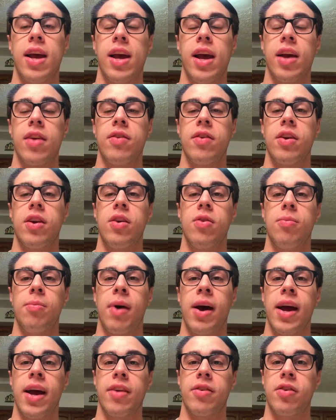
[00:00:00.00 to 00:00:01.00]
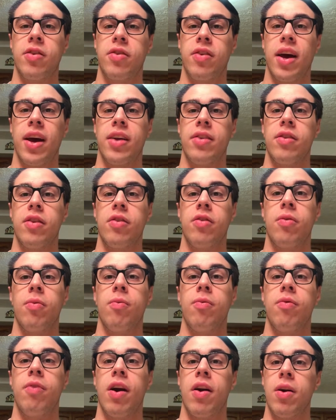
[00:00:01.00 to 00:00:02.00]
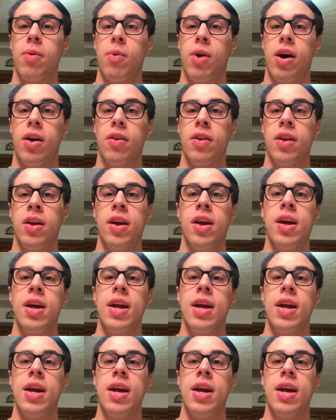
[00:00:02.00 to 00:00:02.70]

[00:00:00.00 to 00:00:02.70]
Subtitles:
execute my exercises very well,